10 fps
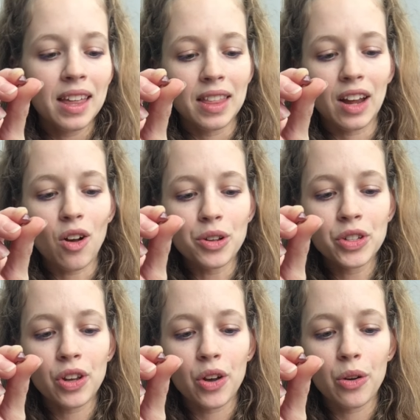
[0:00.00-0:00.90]
They
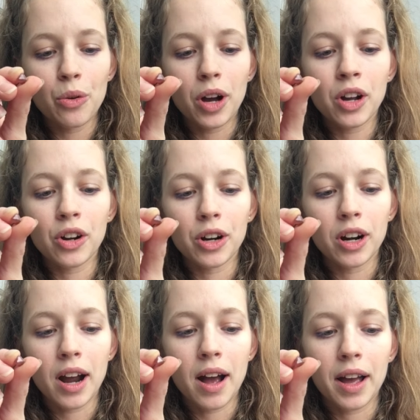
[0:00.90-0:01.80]
also
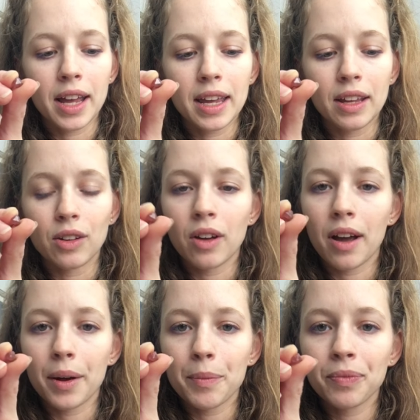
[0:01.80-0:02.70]
occur in
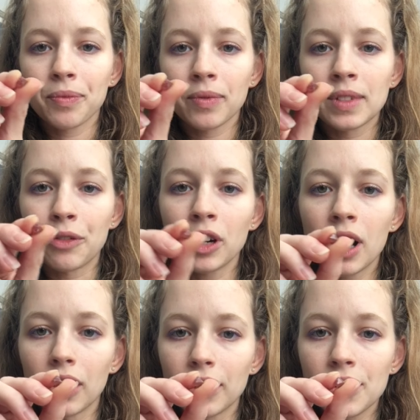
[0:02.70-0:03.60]
different
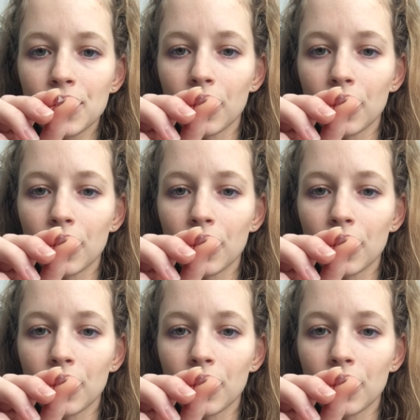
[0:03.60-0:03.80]
colors.